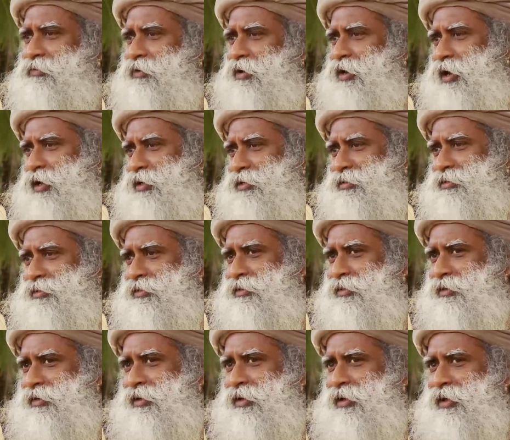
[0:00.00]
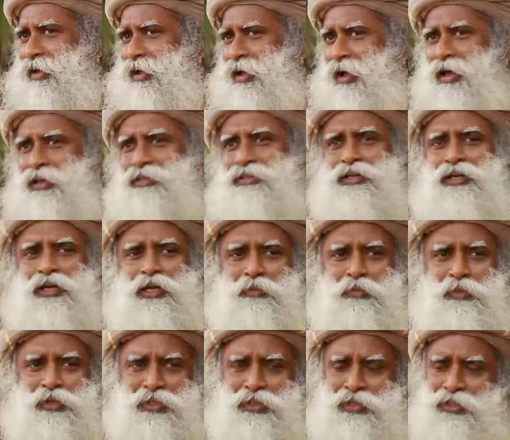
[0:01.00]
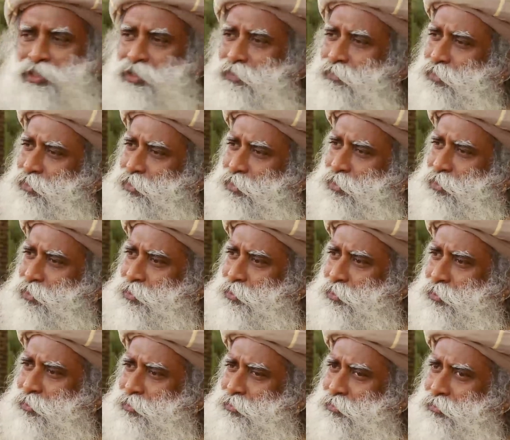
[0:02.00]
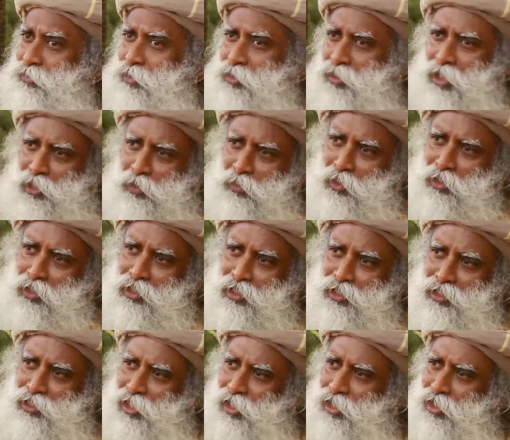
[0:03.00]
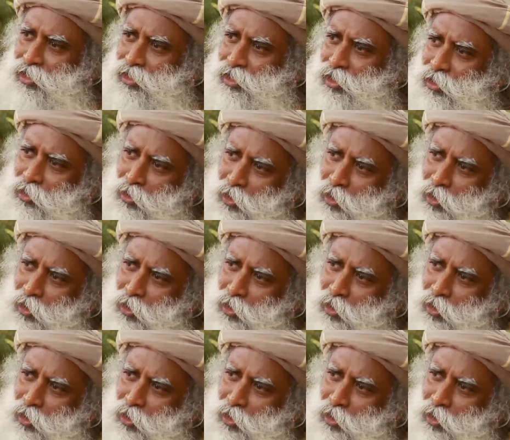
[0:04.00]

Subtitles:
for us as the headmistress of the school. So that's what the children are